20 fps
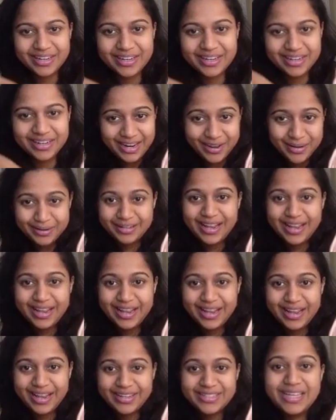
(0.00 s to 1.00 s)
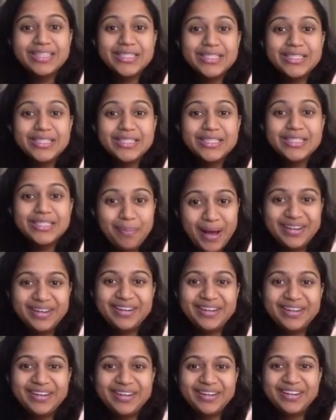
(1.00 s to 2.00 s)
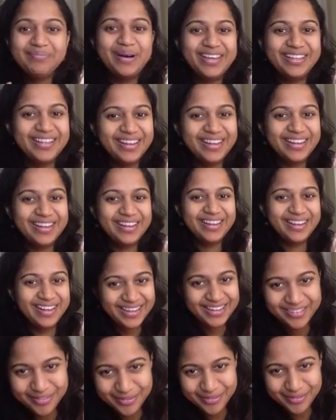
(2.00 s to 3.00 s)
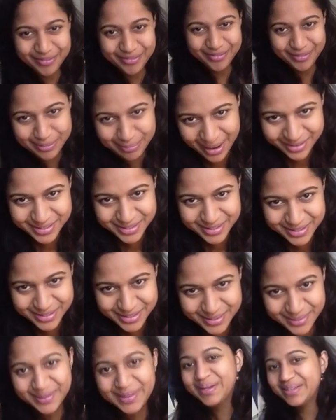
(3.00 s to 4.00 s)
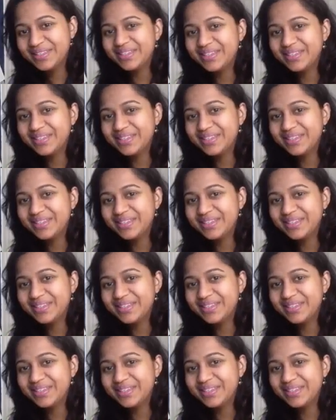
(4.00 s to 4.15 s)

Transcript: that is inspired by the lady with the parasol.